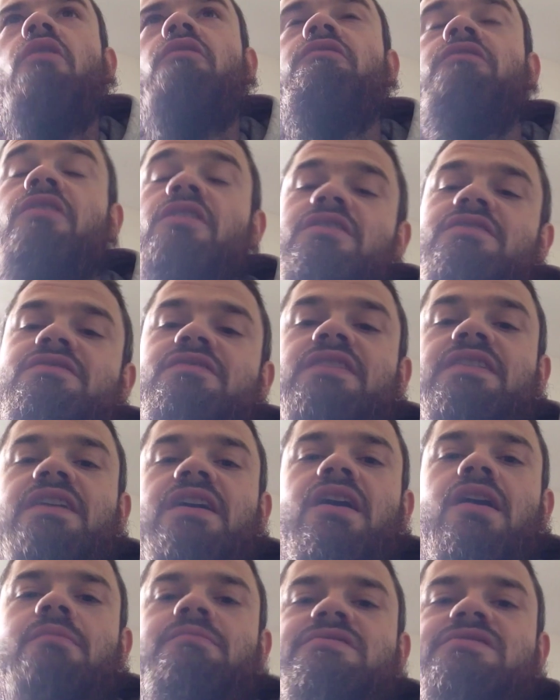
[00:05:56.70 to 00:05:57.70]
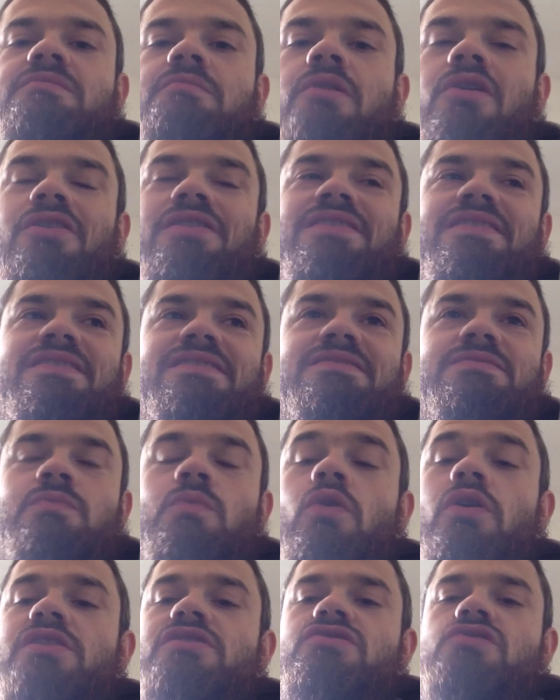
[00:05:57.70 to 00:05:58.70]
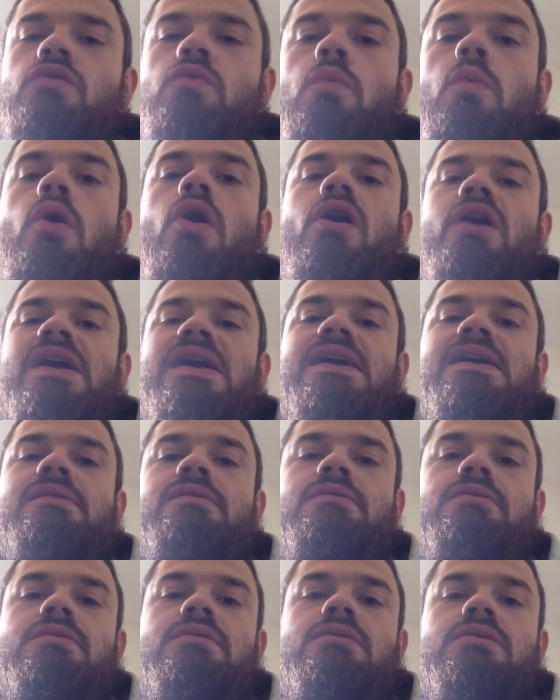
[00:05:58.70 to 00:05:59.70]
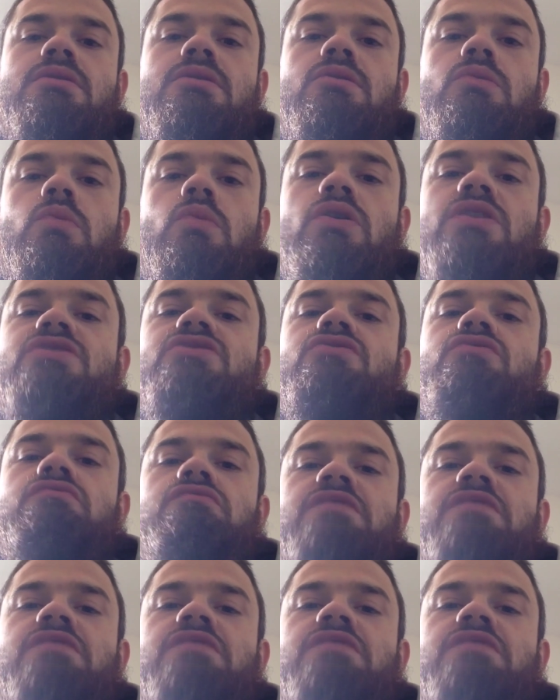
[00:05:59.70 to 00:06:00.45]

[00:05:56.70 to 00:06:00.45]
The first thing that comes to mind is, what is your why? What is your